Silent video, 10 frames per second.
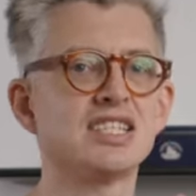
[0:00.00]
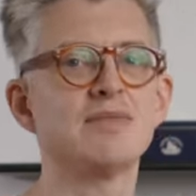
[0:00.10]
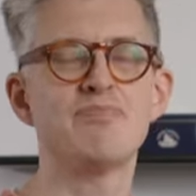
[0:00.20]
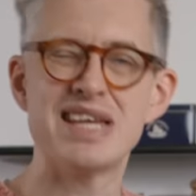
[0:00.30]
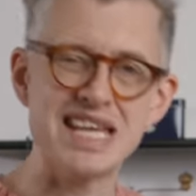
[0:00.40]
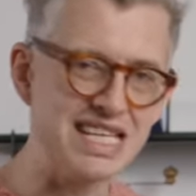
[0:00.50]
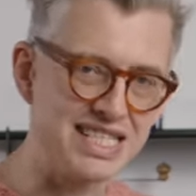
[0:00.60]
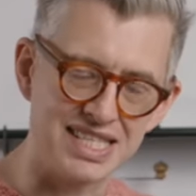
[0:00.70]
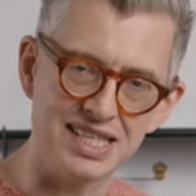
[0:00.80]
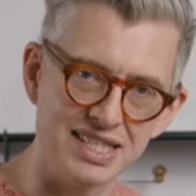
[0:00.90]
to
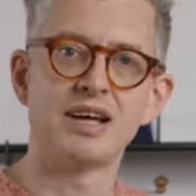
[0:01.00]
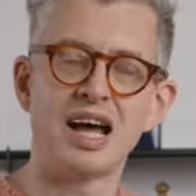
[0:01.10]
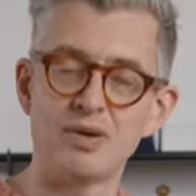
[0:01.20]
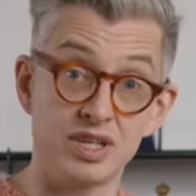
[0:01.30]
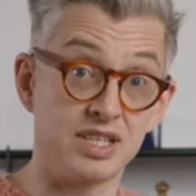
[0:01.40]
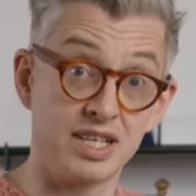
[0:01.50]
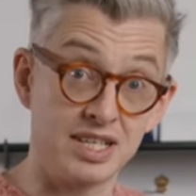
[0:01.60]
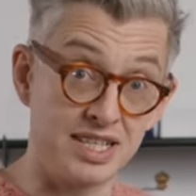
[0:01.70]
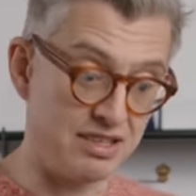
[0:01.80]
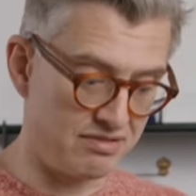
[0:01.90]
pieces. I wanted to
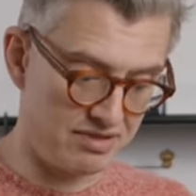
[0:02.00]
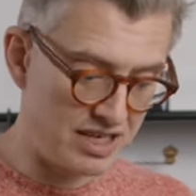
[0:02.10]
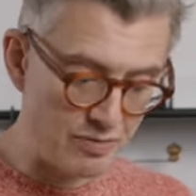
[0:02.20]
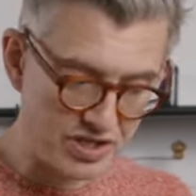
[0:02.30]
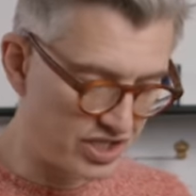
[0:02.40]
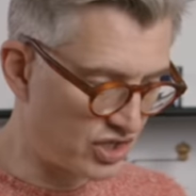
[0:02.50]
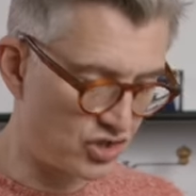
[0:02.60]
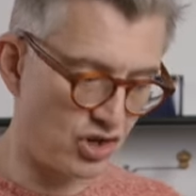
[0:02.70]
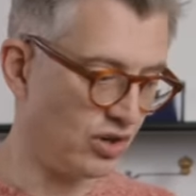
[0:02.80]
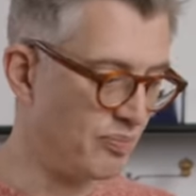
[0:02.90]
cut in temperature
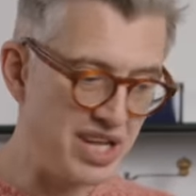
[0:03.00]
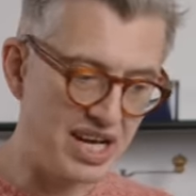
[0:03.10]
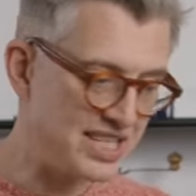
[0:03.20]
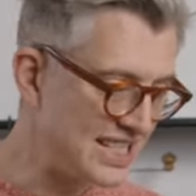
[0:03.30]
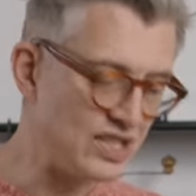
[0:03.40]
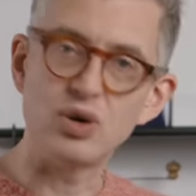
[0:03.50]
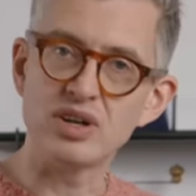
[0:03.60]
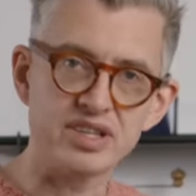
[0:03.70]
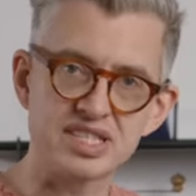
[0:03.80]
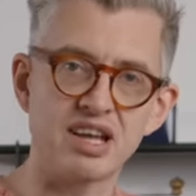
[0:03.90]
control, PID, all
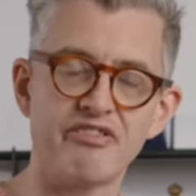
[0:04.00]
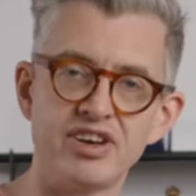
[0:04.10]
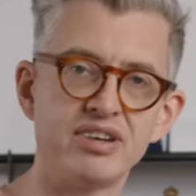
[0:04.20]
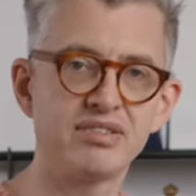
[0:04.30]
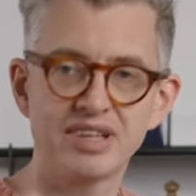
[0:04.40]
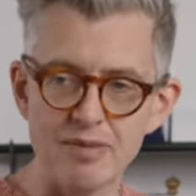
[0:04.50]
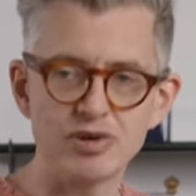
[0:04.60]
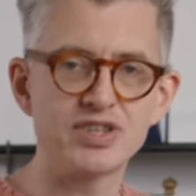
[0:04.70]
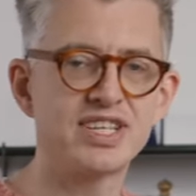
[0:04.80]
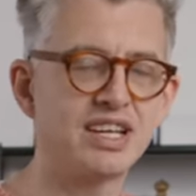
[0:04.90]
of the stuff. And
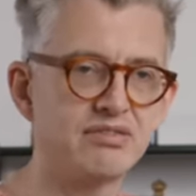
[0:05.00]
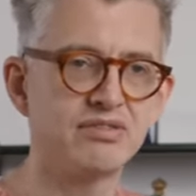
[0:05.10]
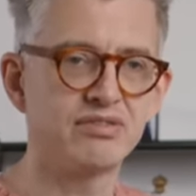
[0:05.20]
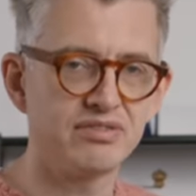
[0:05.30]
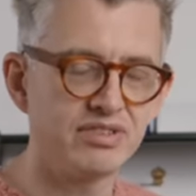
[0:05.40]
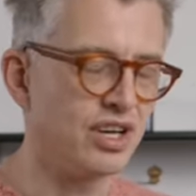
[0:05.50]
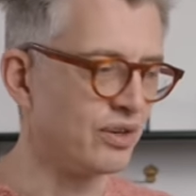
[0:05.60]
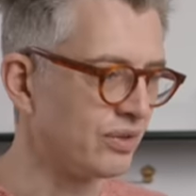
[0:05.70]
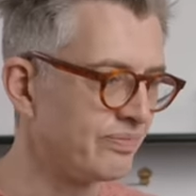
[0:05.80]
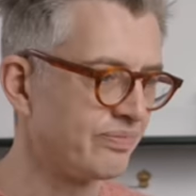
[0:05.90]
Gabor said,
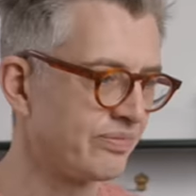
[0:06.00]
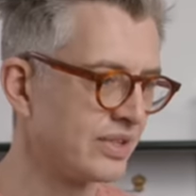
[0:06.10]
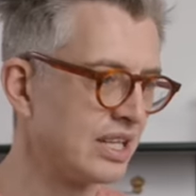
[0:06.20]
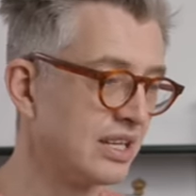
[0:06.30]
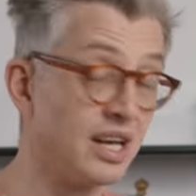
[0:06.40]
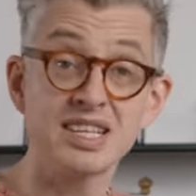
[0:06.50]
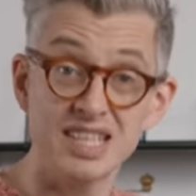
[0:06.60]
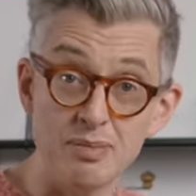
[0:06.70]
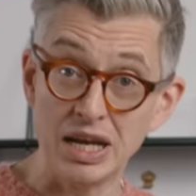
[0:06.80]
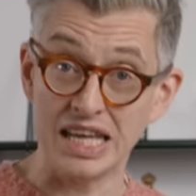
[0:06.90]
no. And I
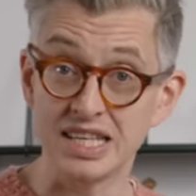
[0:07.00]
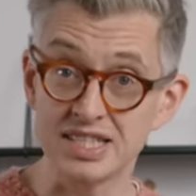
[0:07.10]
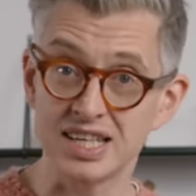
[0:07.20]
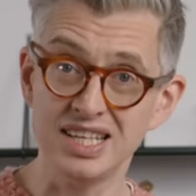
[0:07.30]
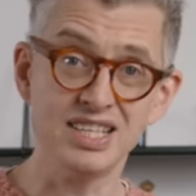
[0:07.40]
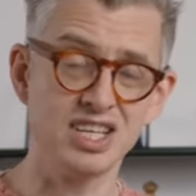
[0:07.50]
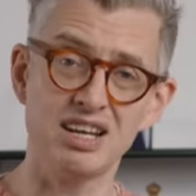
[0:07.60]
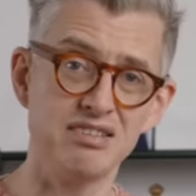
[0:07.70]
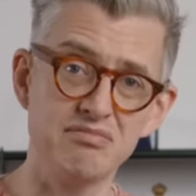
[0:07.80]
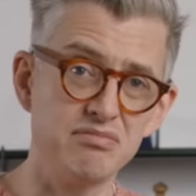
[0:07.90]
said, please. And he
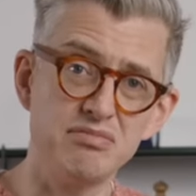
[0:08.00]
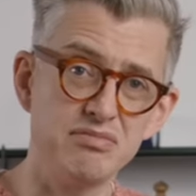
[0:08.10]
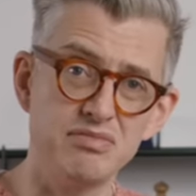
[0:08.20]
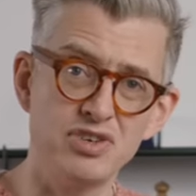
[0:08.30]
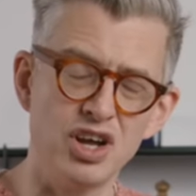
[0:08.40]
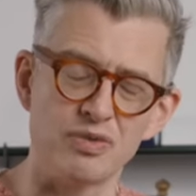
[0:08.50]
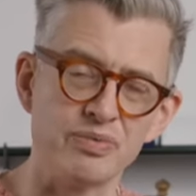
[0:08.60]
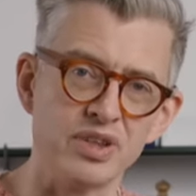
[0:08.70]
said, no.